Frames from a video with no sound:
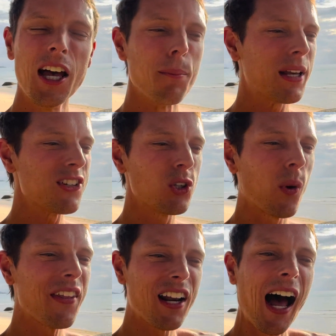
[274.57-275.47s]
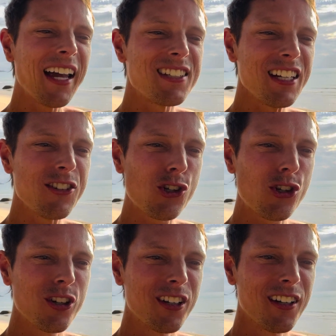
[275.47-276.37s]
Because the way that I teach
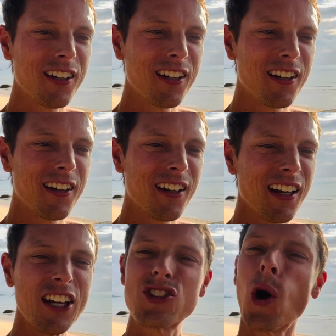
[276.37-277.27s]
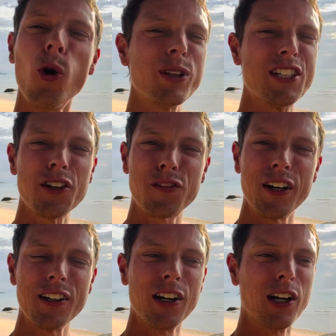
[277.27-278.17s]
is totally
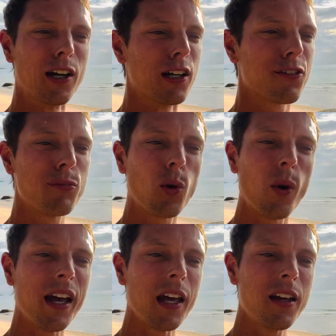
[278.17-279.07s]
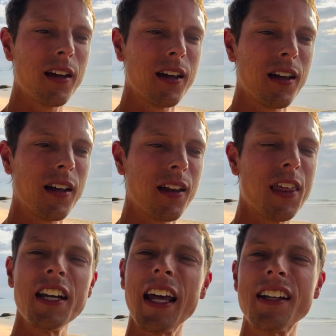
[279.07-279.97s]
different from the way
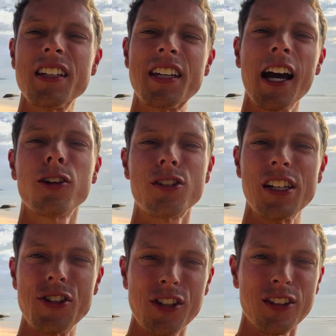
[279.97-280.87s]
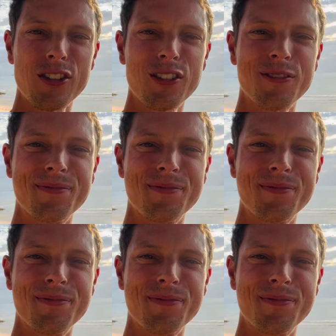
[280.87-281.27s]
that Nancy Taylor teaches.